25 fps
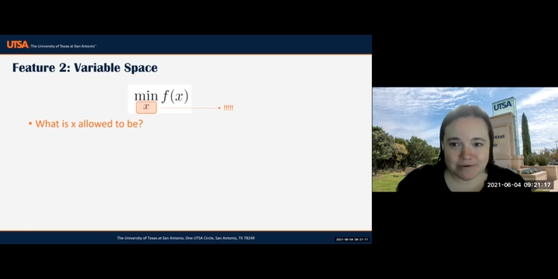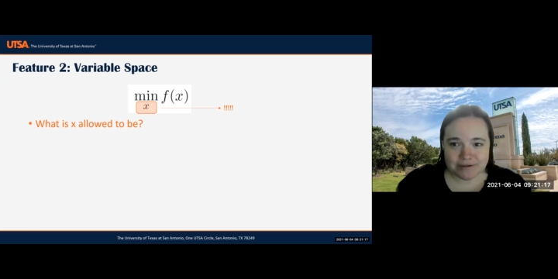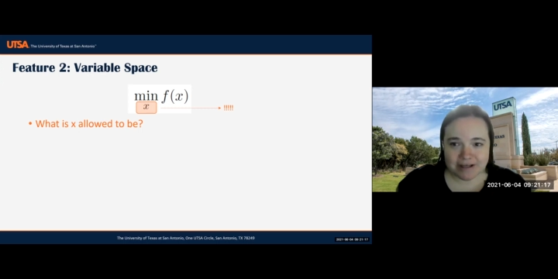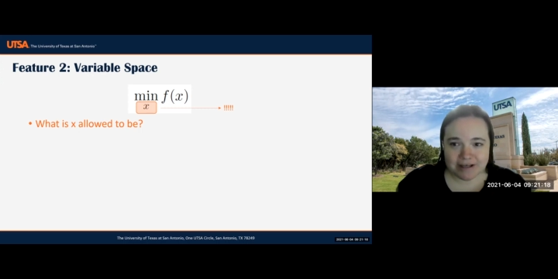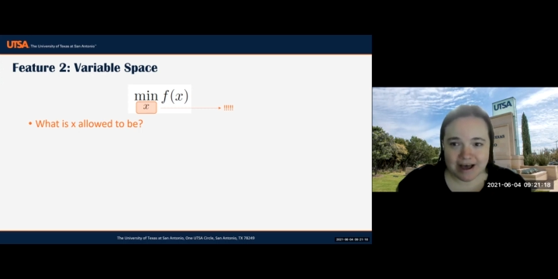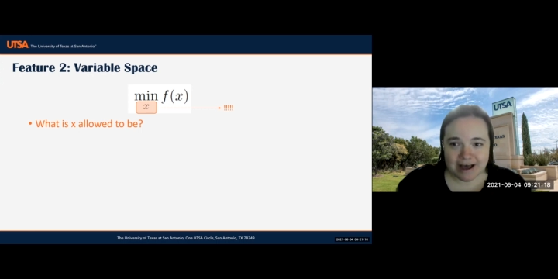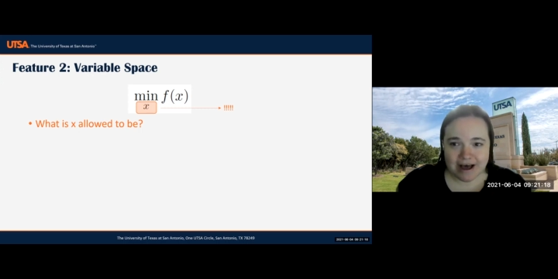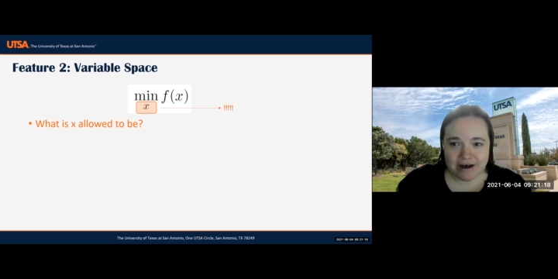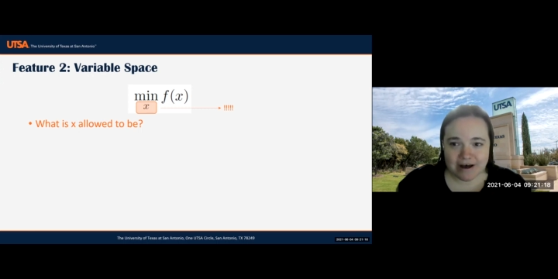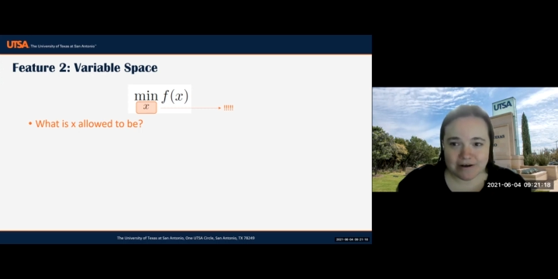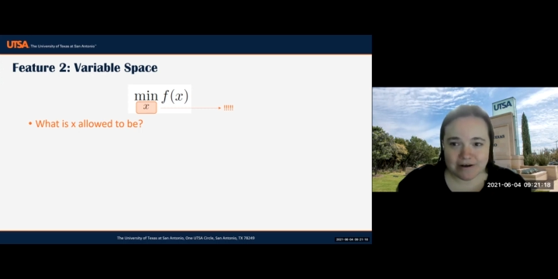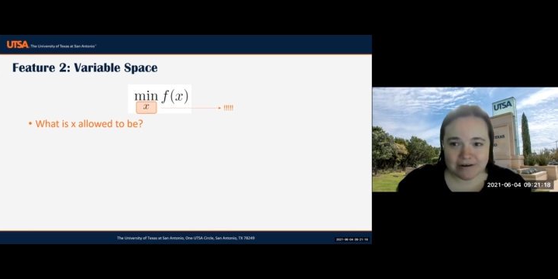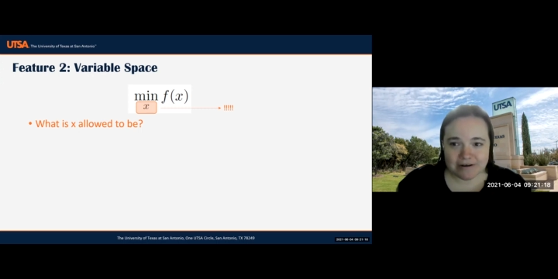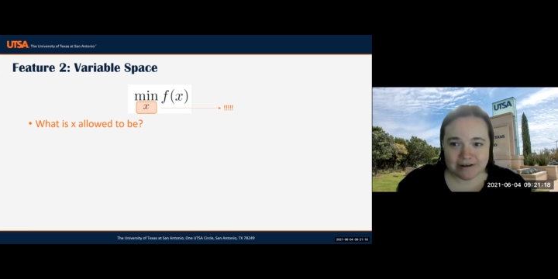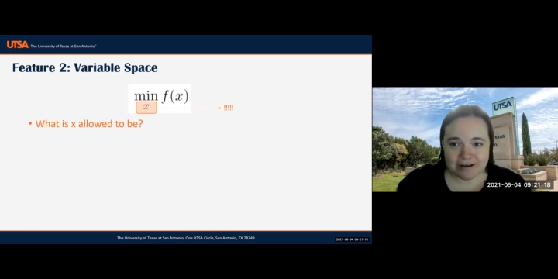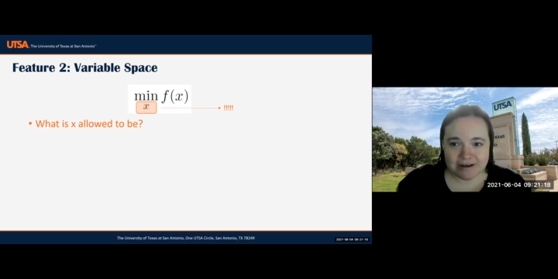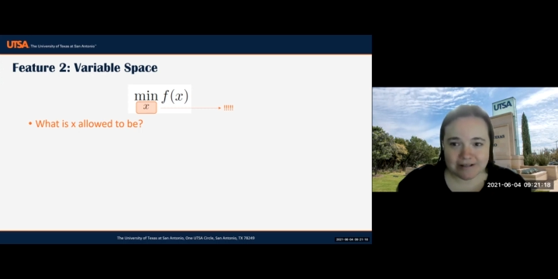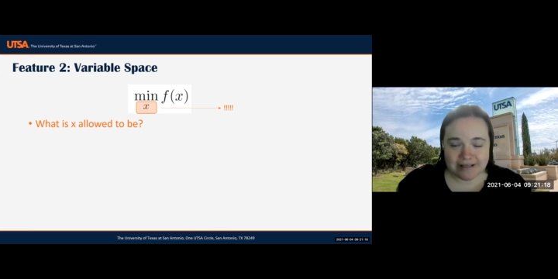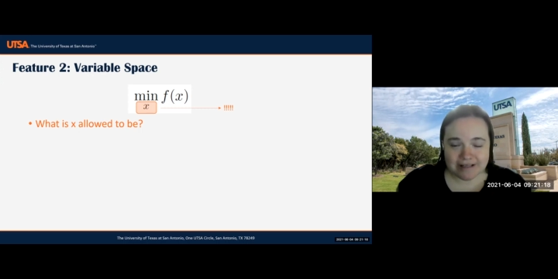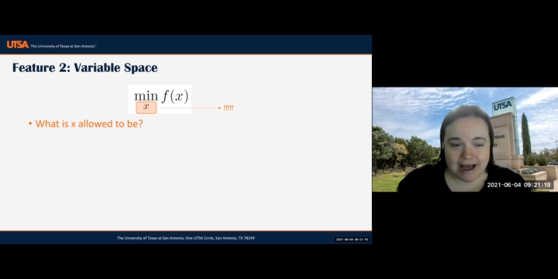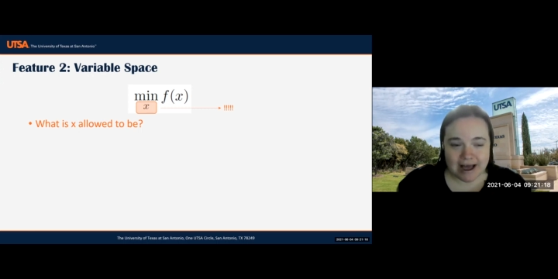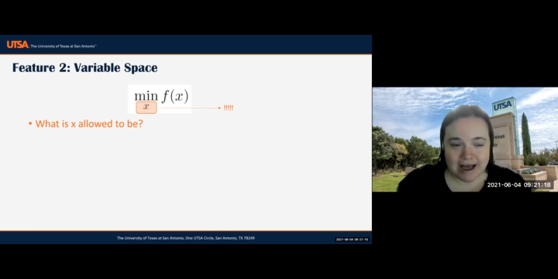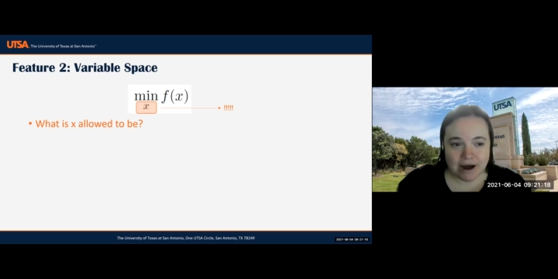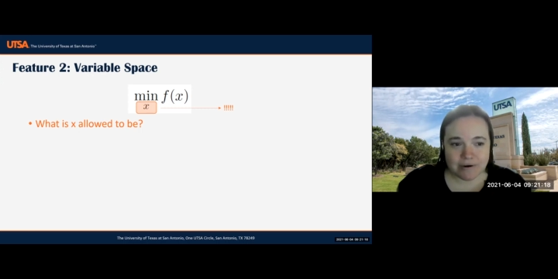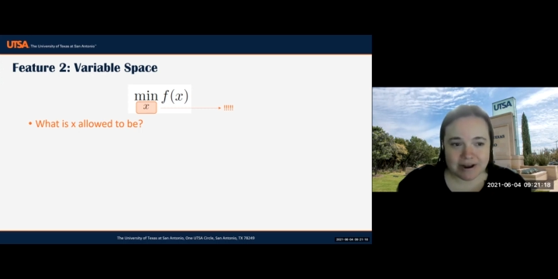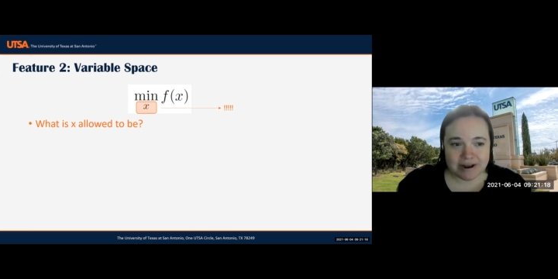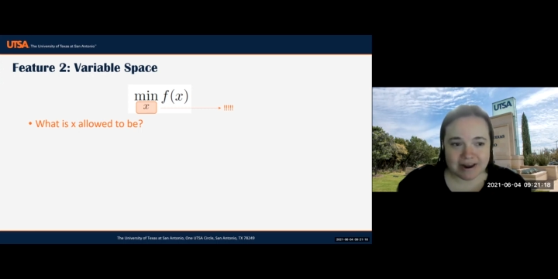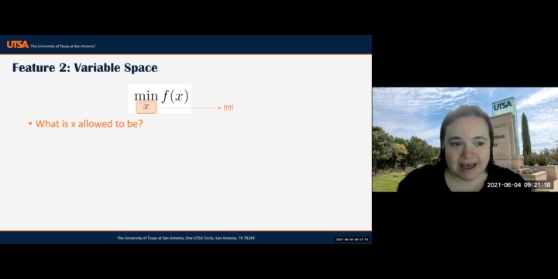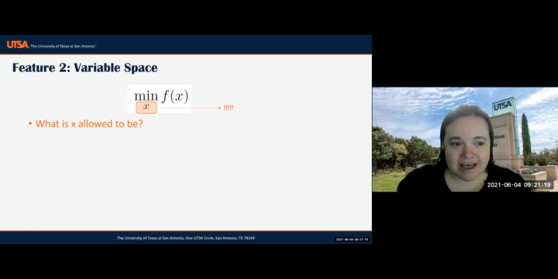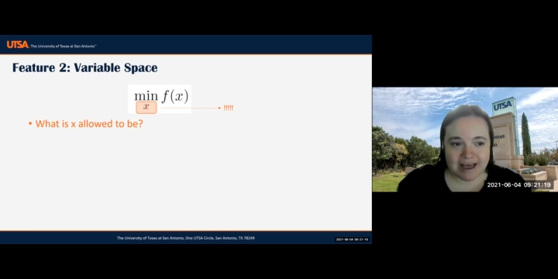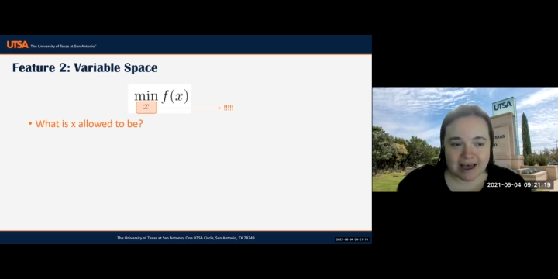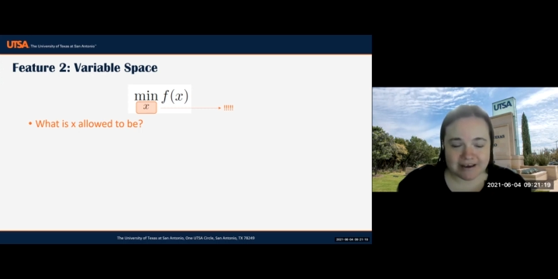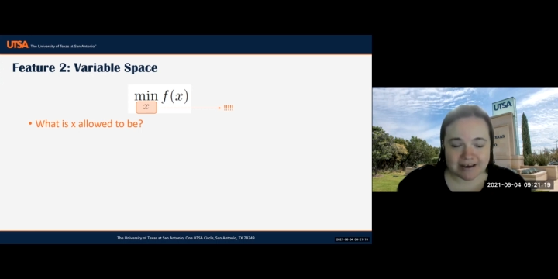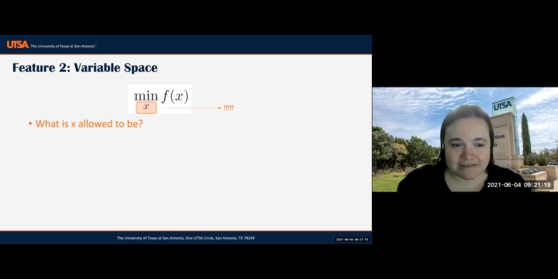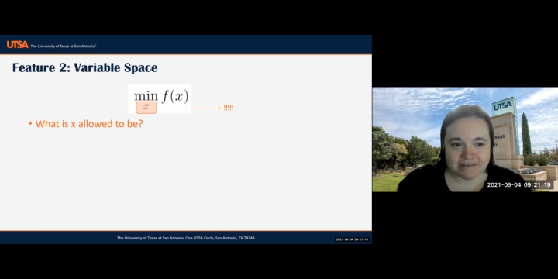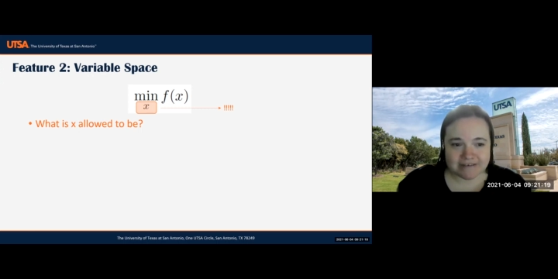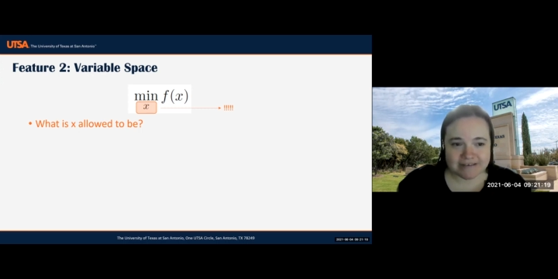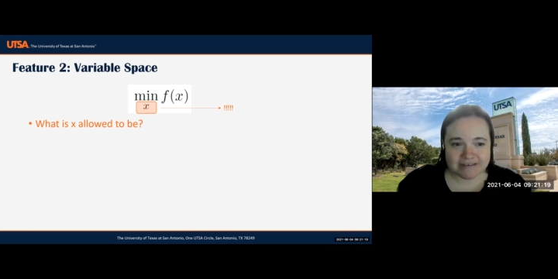allowing
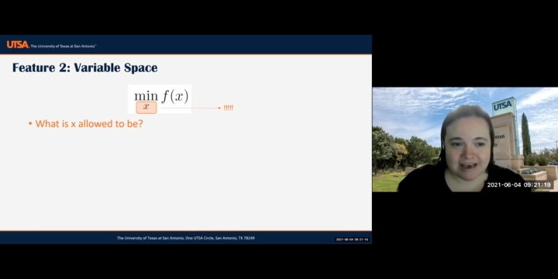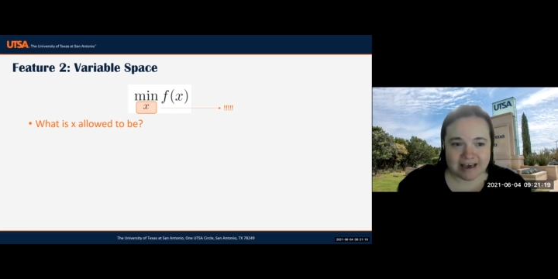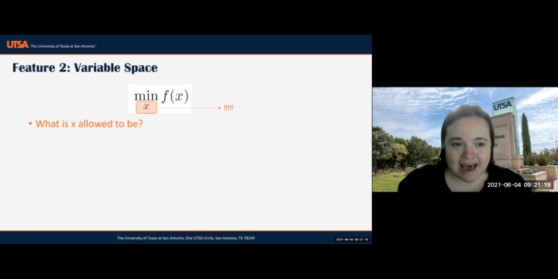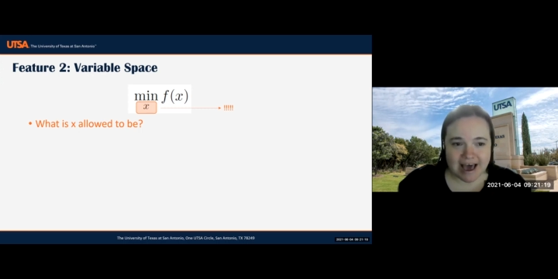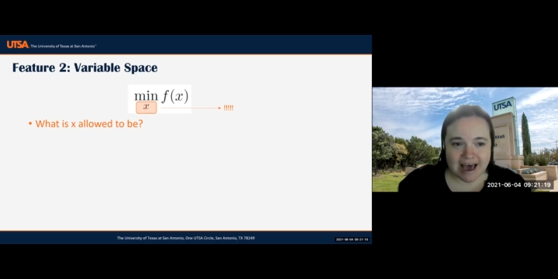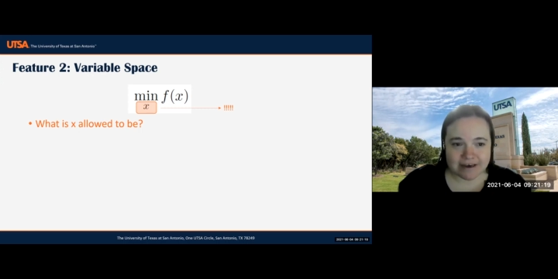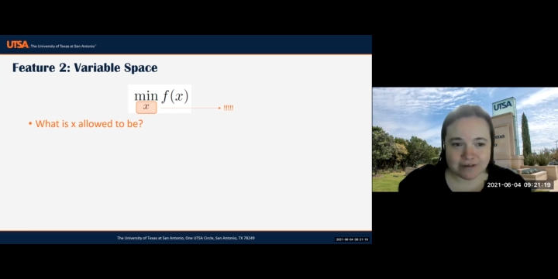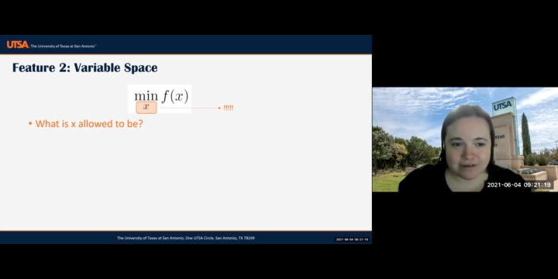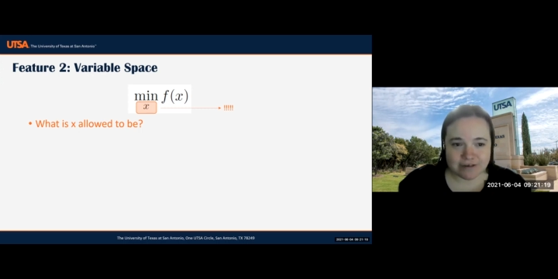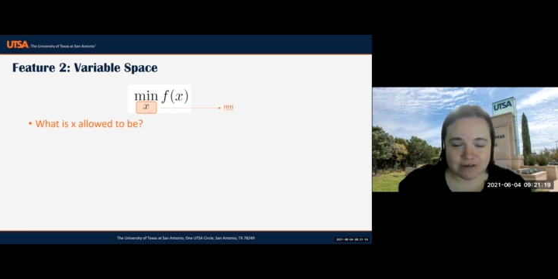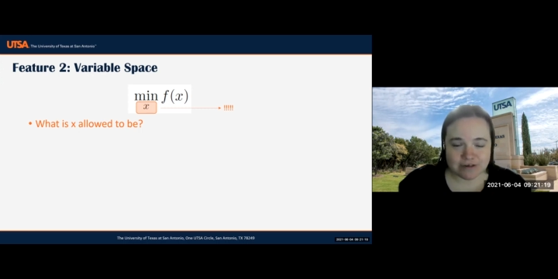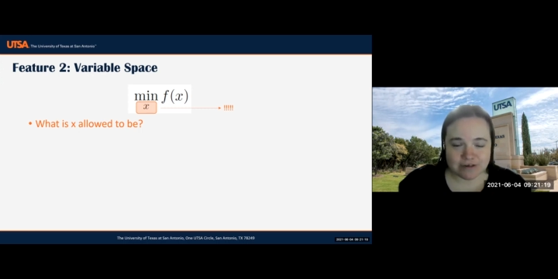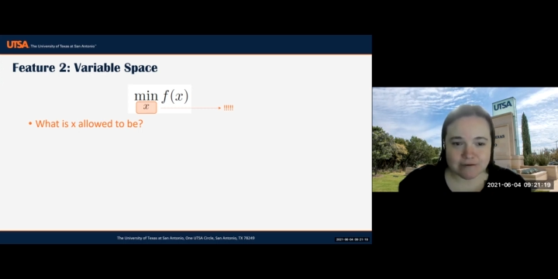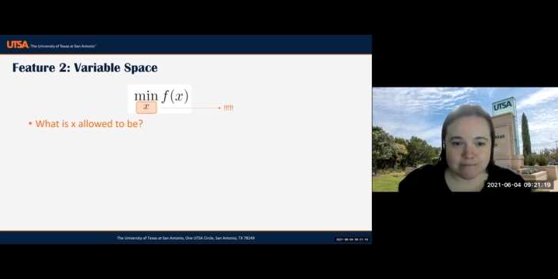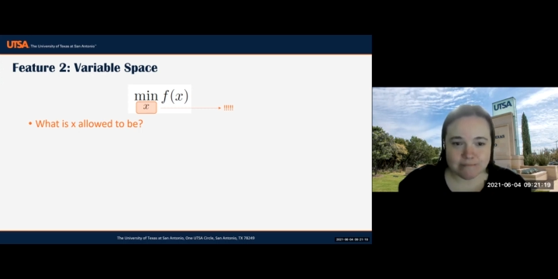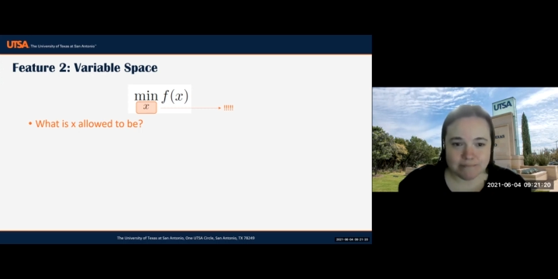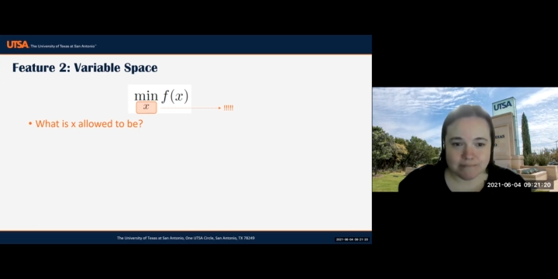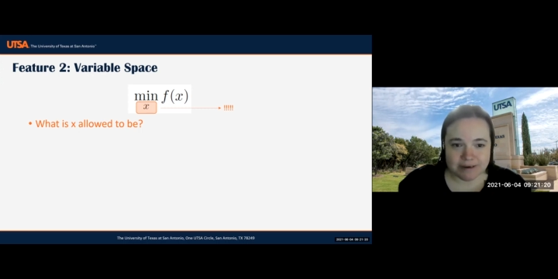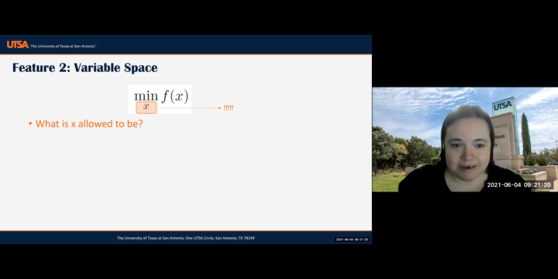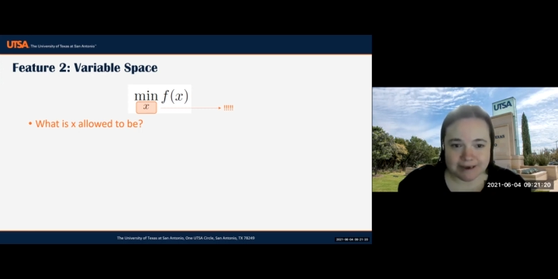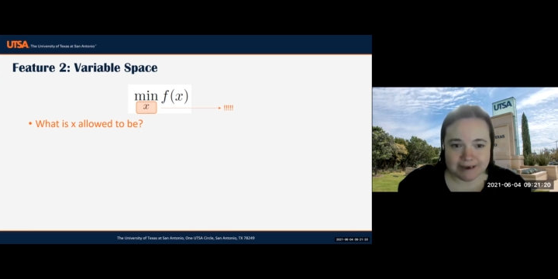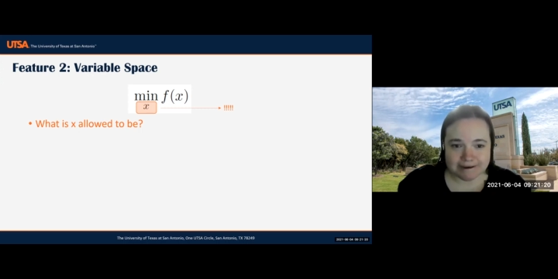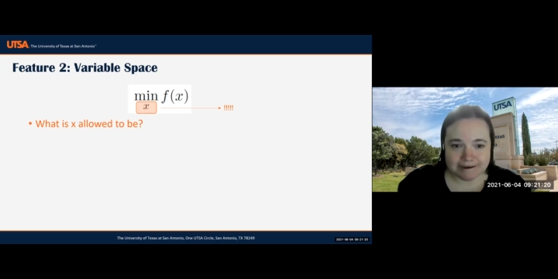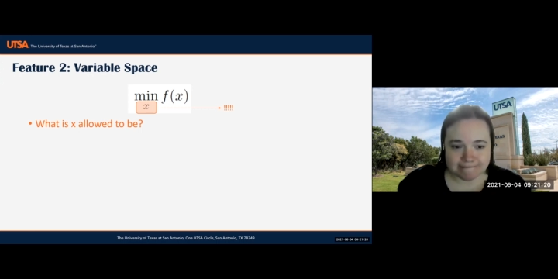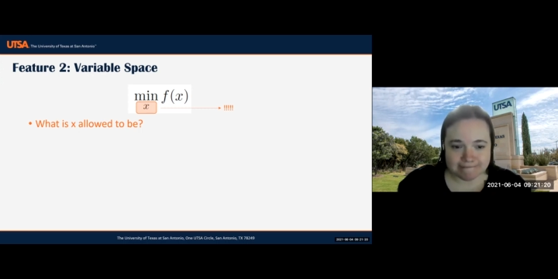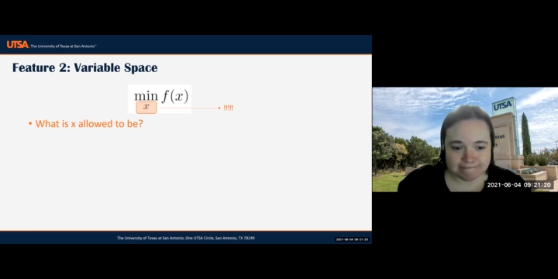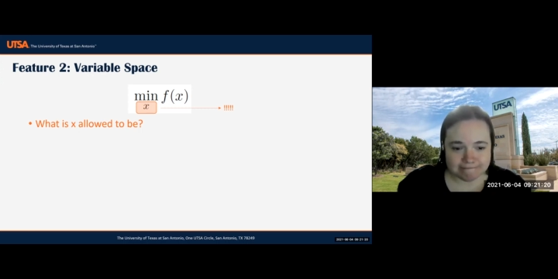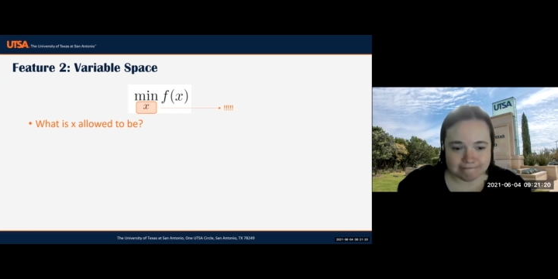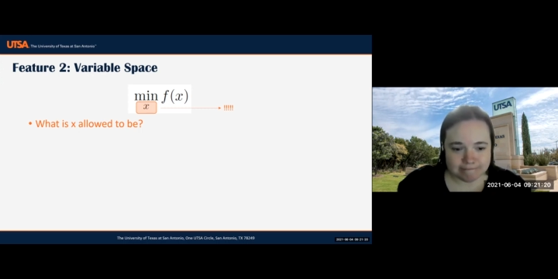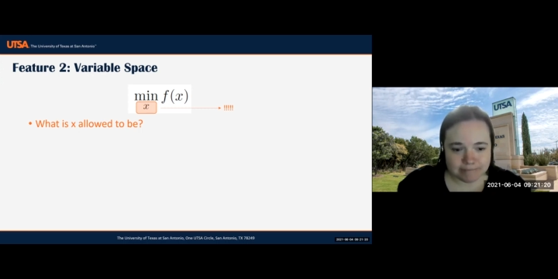x to actually be?